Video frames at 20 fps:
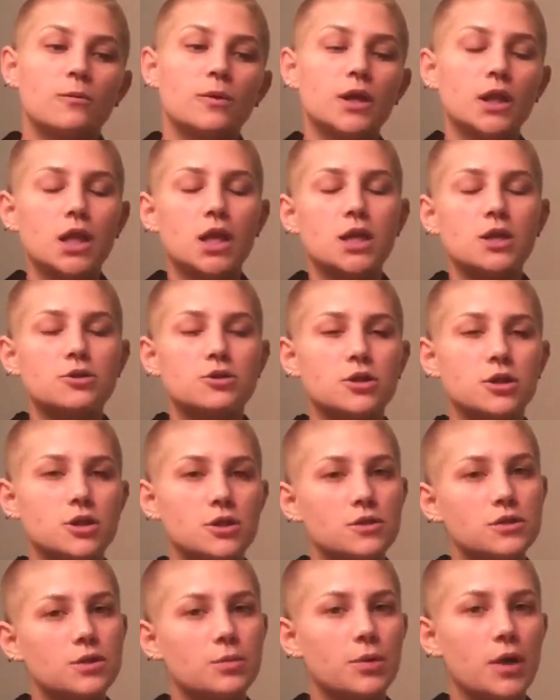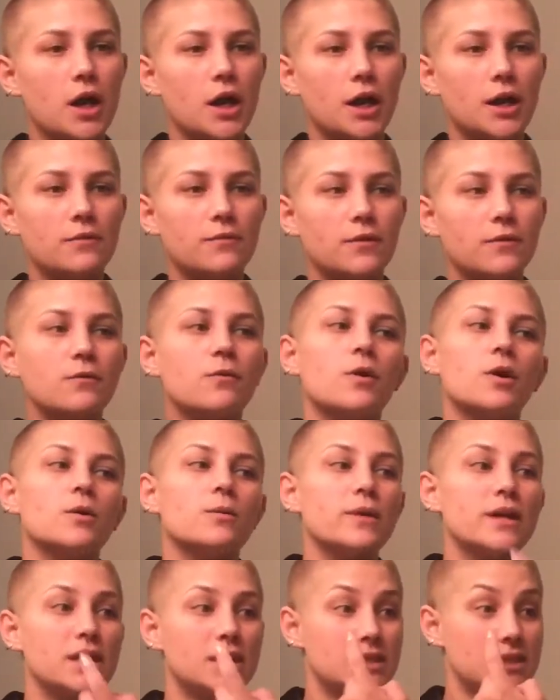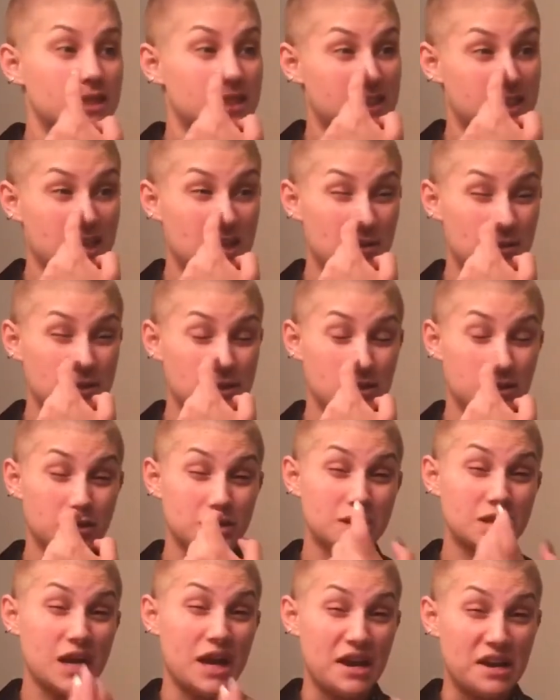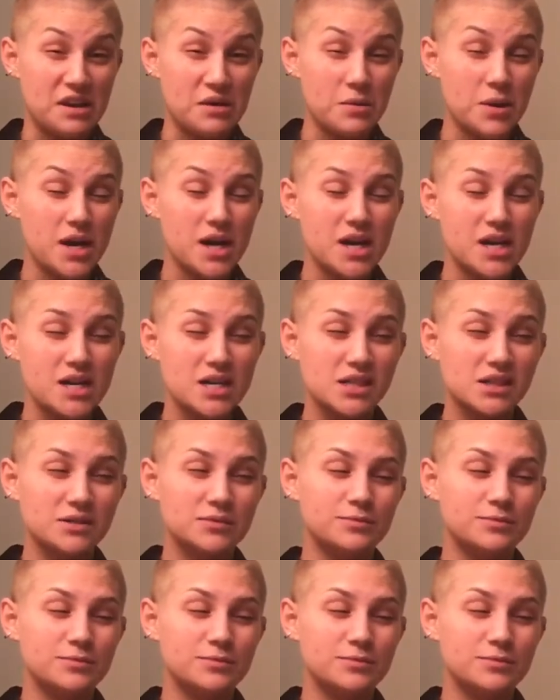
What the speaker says: really you should use a product for 4 weeks to see the results anyway.